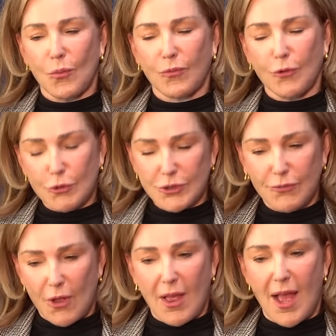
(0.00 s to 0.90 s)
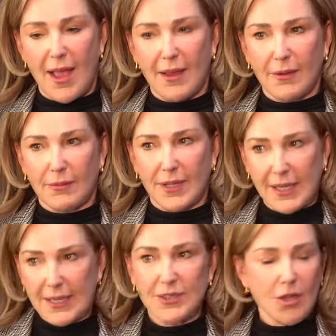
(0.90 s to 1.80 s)
First of all, I
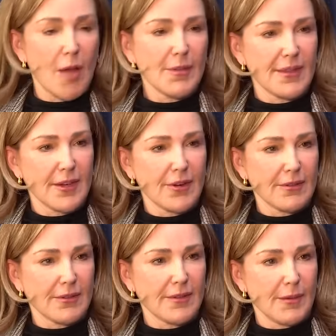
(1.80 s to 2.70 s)
he saw me there and